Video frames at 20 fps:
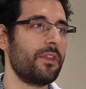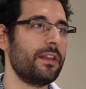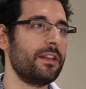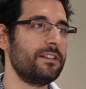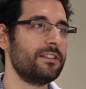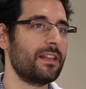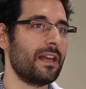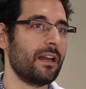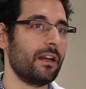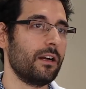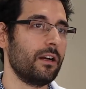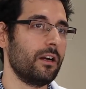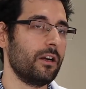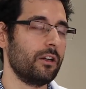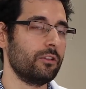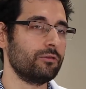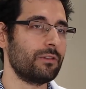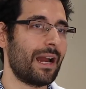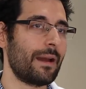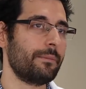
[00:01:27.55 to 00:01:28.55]
things
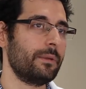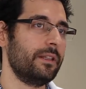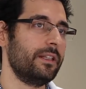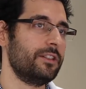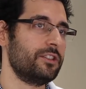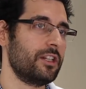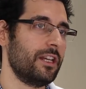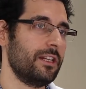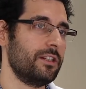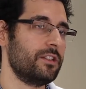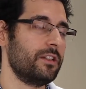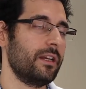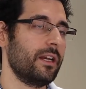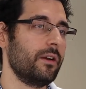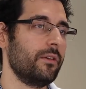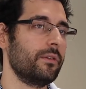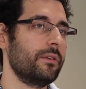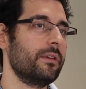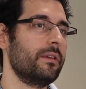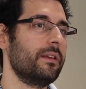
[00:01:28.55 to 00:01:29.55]
are rapidly changing.
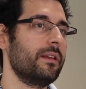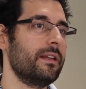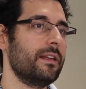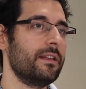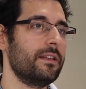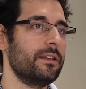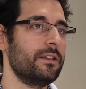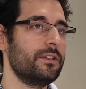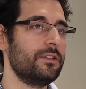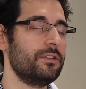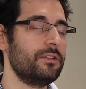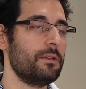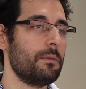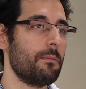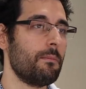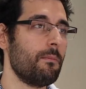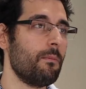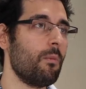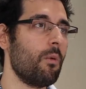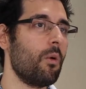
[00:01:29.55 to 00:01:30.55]
Everything is
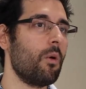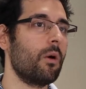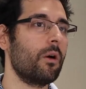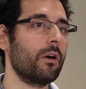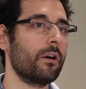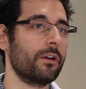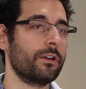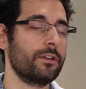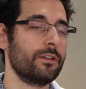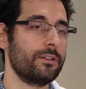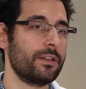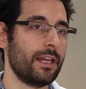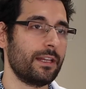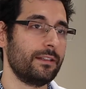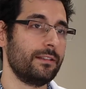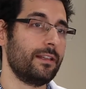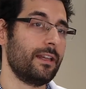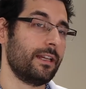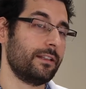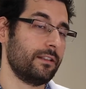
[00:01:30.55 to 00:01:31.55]
more
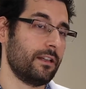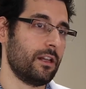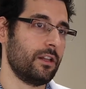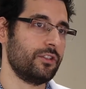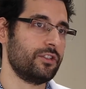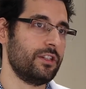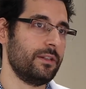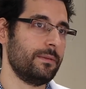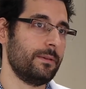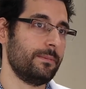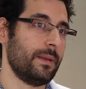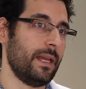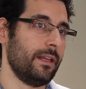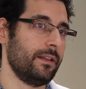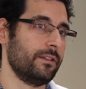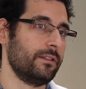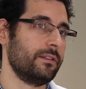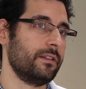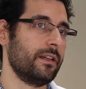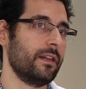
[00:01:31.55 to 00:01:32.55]
technology
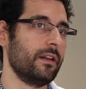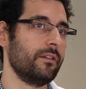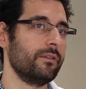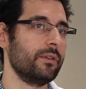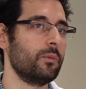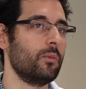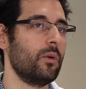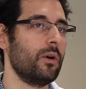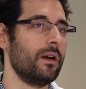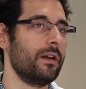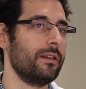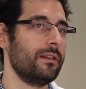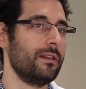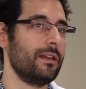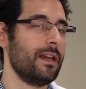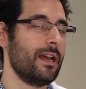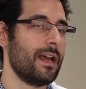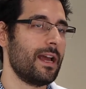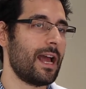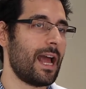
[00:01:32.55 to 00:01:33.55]
based. Everyone
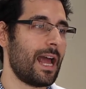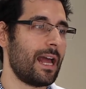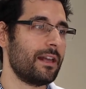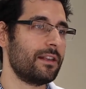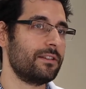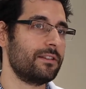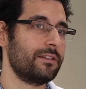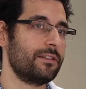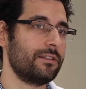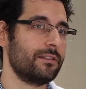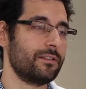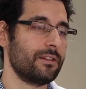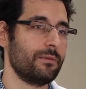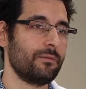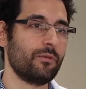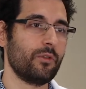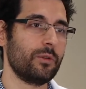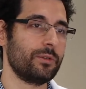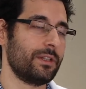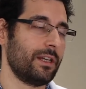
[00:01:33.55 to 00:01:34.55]
has
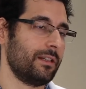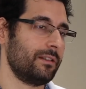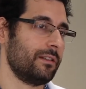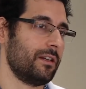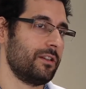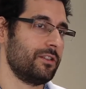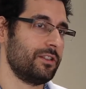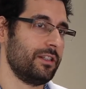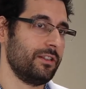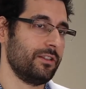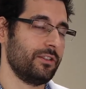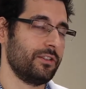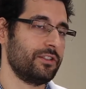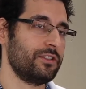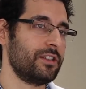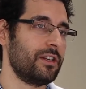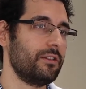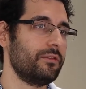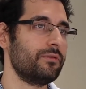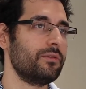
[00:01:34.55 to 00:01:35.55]
some form of technology, either
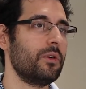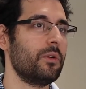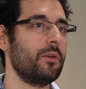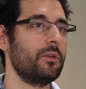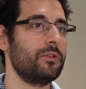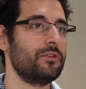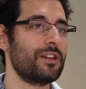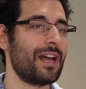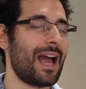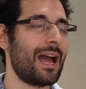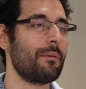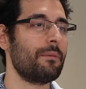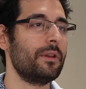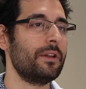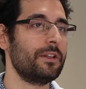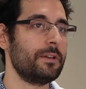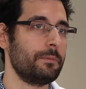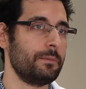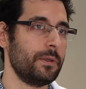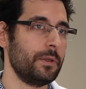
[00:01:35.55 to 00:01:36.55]
it's cell phone,
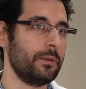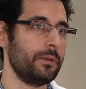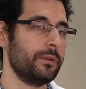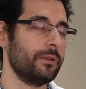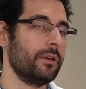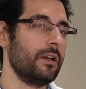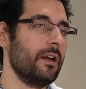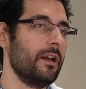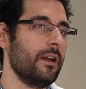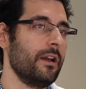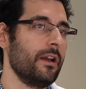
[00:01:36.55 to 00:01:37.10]
tablet, computer.